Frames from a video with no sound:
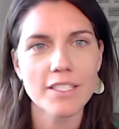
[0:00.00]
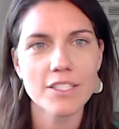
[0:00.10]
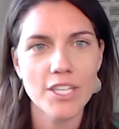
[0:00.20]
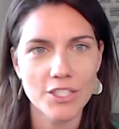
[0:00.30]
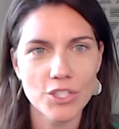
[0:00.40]

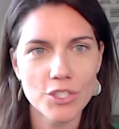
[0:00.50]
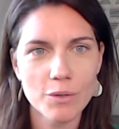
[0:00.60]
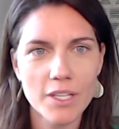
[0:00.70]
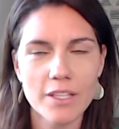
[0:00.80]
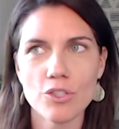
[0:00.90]
intention to
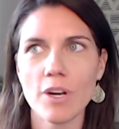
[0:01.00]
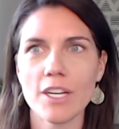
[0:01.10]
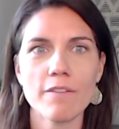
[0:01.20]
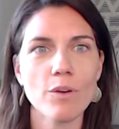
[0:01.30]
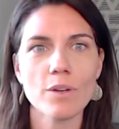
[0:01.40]
it than trying
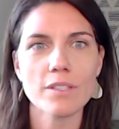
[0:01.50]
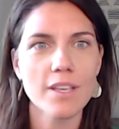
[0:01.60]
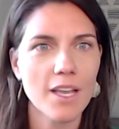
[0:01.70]
to focus like